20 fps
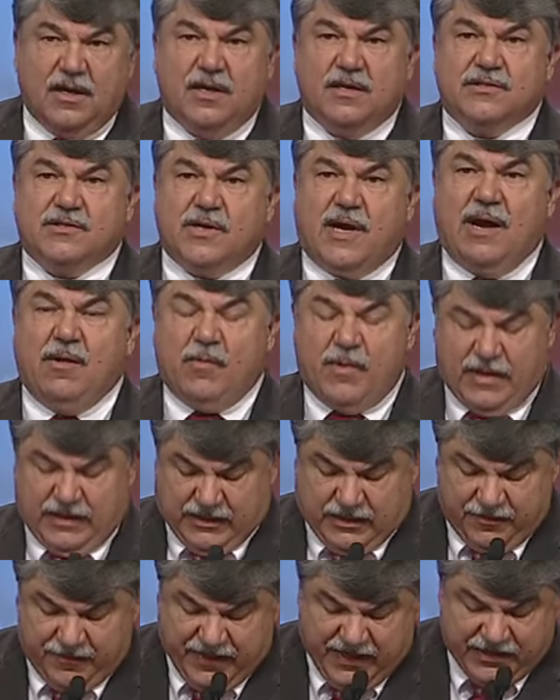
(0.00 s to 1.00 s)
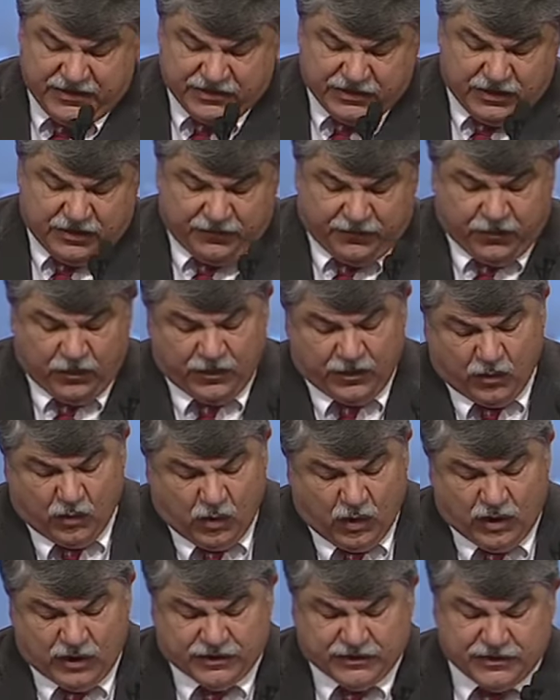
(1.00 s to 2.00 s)
And so I want to commend you for the
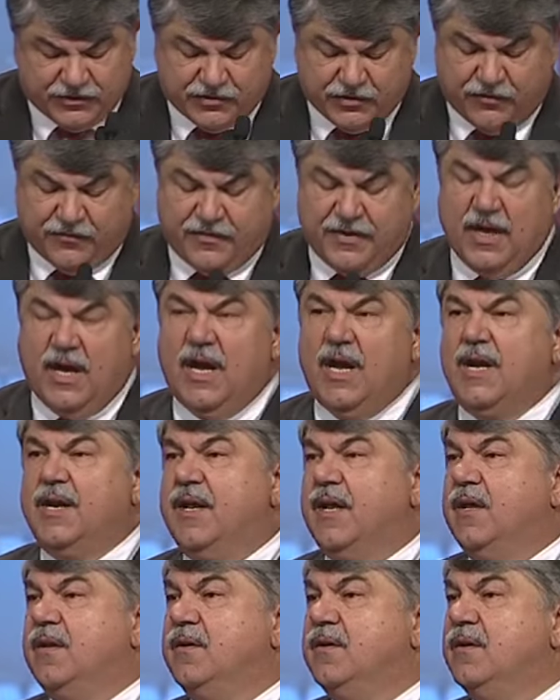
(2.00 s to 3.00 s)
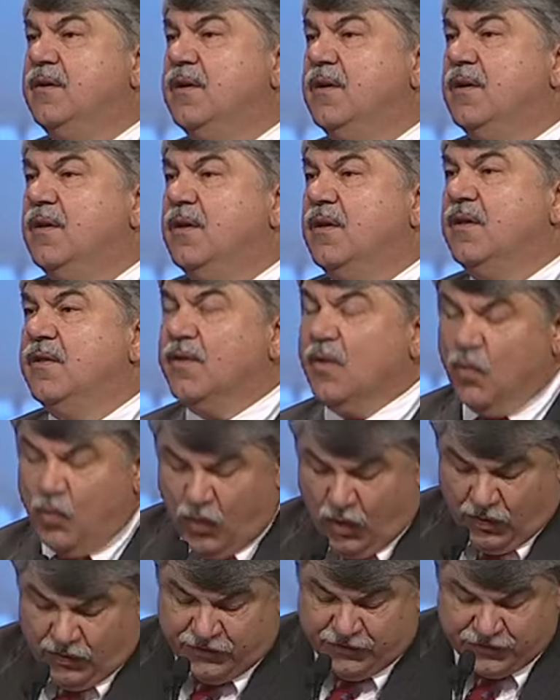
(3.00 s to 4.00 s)
work that you've done and the
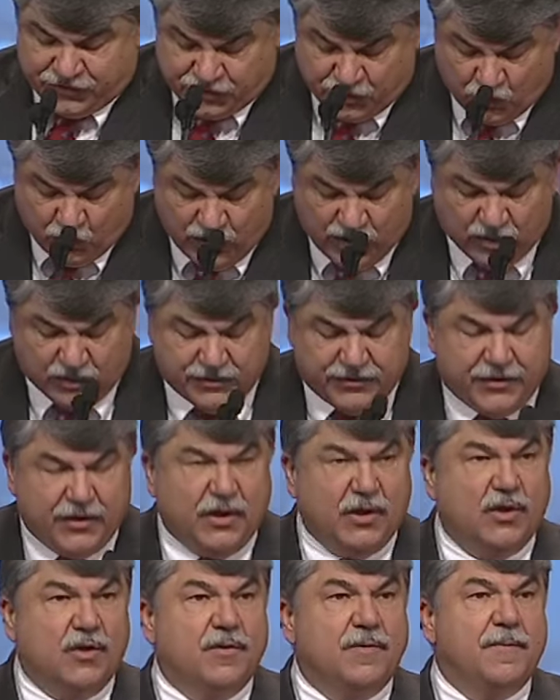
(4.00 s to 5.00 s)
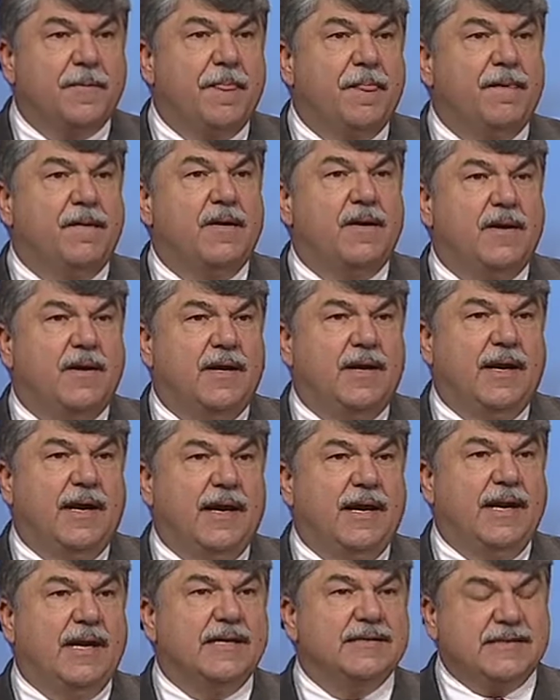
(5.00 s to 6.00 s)
work that you will do.
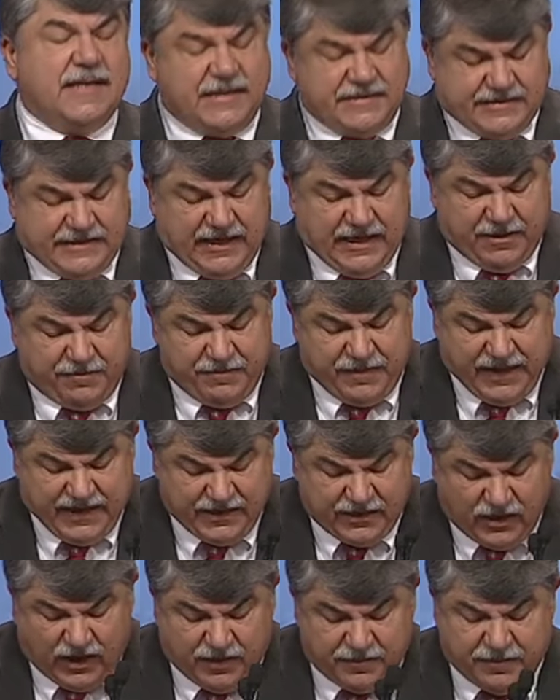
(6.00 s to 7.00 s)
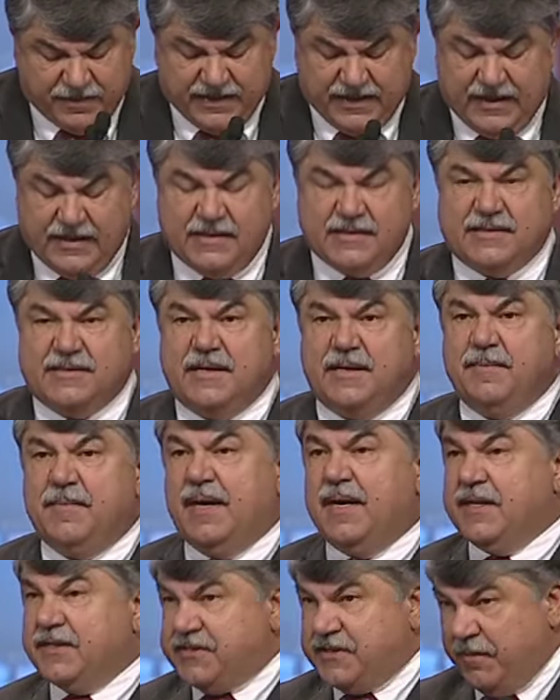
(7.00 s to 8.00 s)
And as I said, it may not be easy,
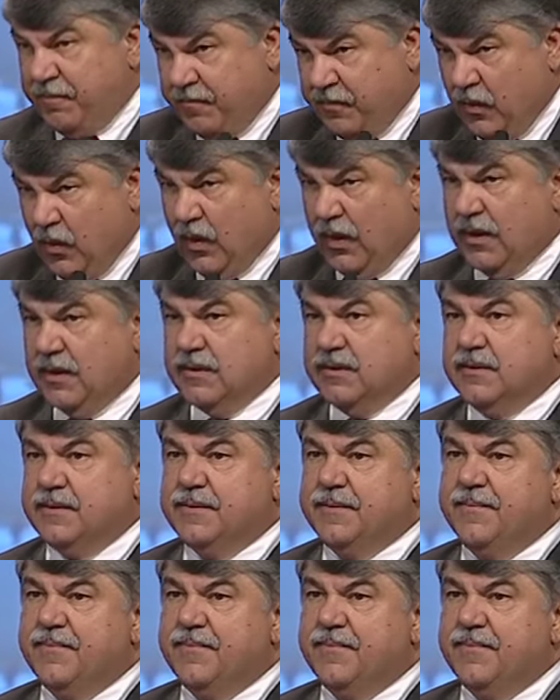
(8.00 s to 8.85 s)
but it's important.